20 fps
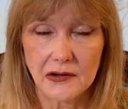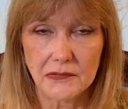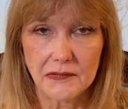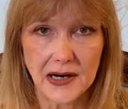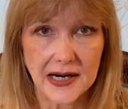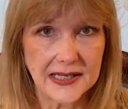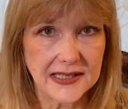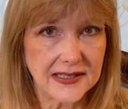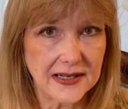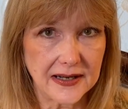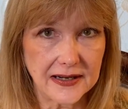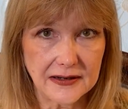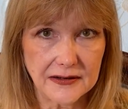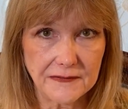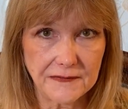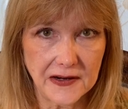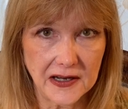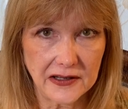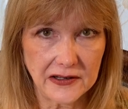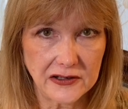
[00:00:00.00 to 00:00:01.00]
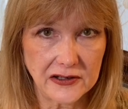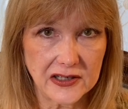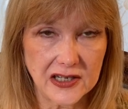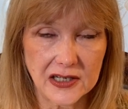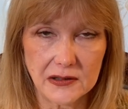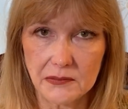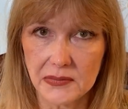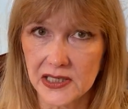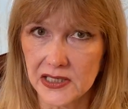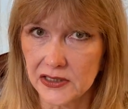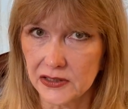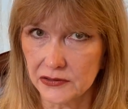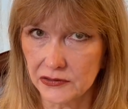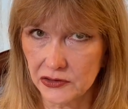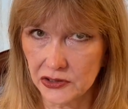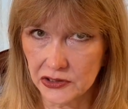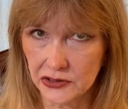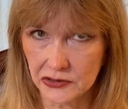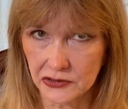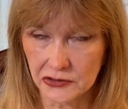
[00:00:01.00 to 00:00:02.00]
Right-sided failure can be due
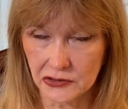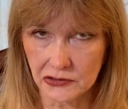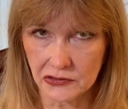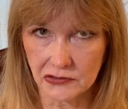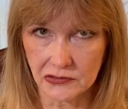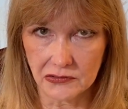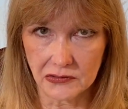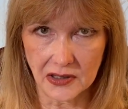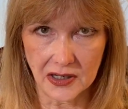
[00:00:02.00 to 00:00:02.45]
to